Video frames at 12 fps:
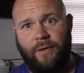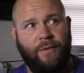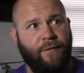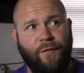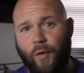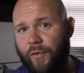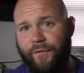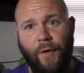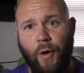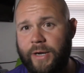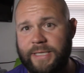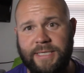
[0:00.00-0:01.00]
Ford
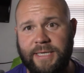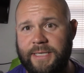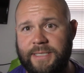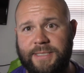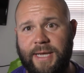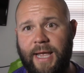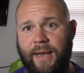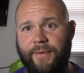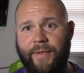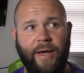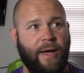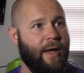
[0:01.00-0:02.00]
Focuses and
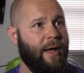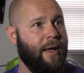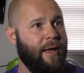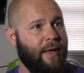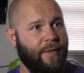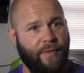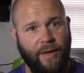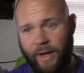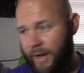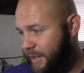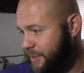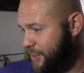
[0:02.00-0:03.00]
the
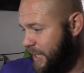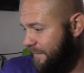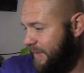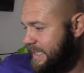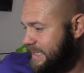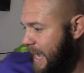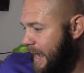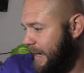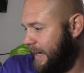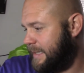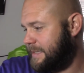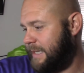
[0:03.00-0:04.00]
Chevy
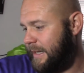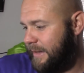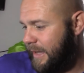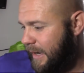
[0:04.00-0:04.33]
Sonics and